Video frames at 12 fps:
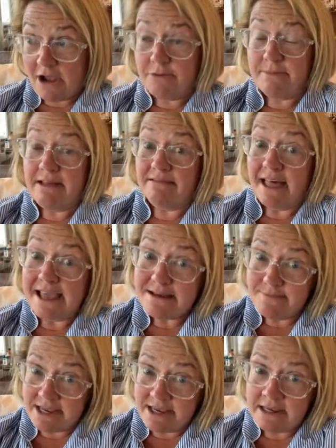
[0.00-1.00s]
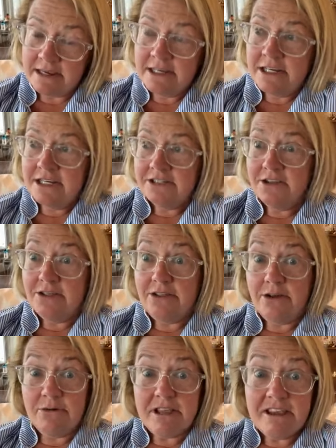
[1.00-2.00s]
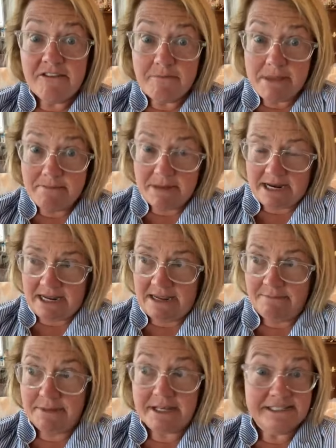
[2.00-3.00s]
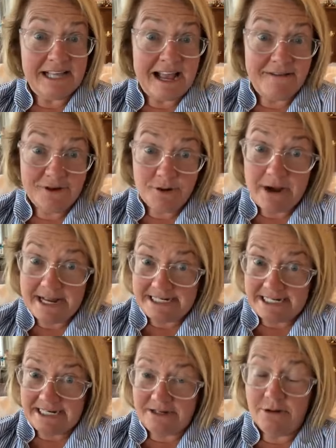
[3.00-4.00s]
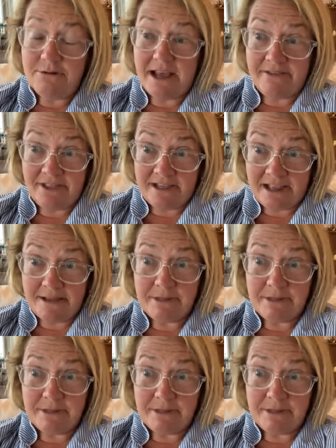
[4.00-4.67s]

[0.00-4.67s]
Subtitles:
I hope they like me so that they'll give me money because I have no ID, no nothing.